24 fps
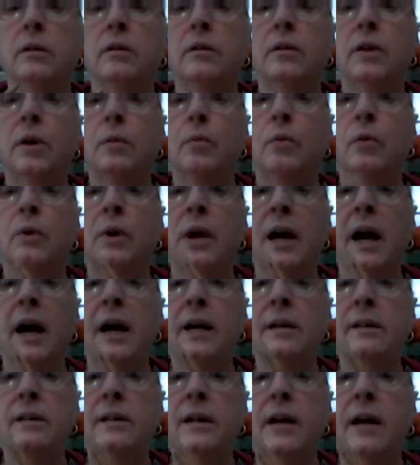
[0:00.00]
So we'll
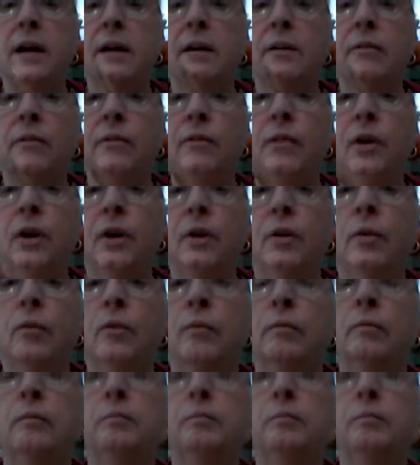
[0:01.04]
cast on a few,